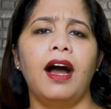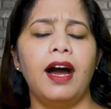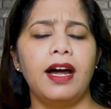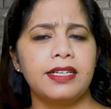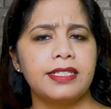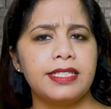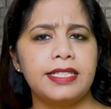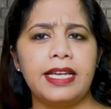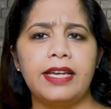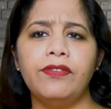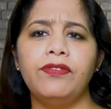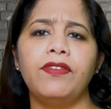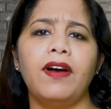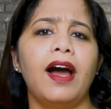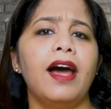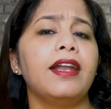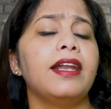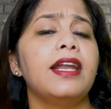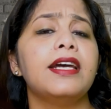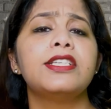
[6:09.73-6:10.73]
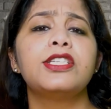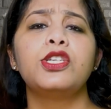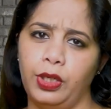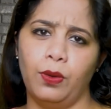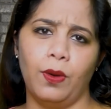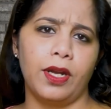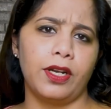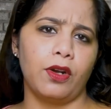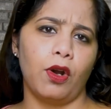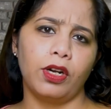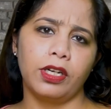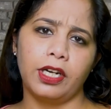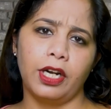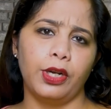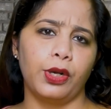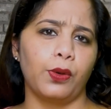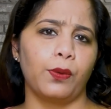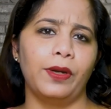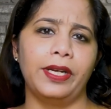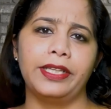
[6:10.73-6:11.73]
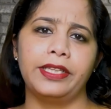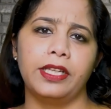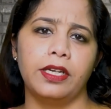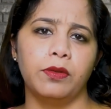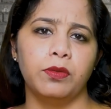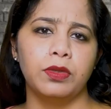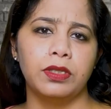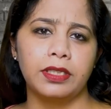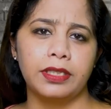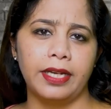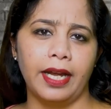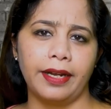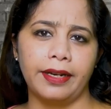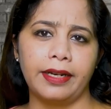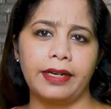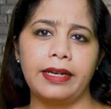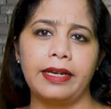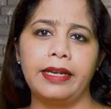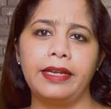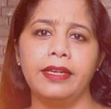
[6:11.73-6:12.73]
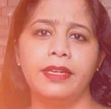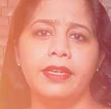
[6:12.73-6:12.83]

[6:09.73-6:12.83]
are safe unless you are not controlling their work directly.